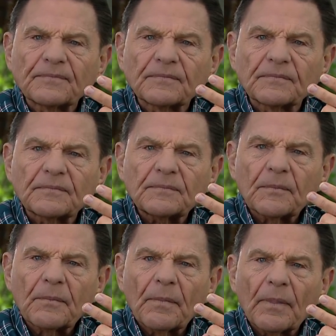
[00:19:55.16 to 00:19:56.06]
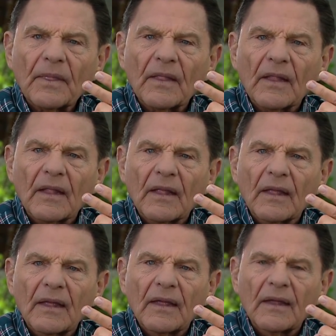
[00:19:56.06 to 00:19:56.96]

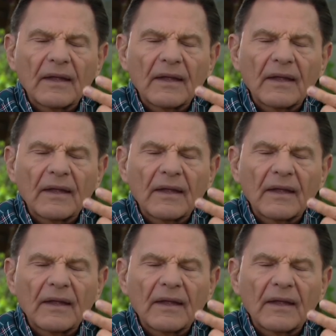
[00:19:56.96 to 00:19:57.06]
Nothing is said.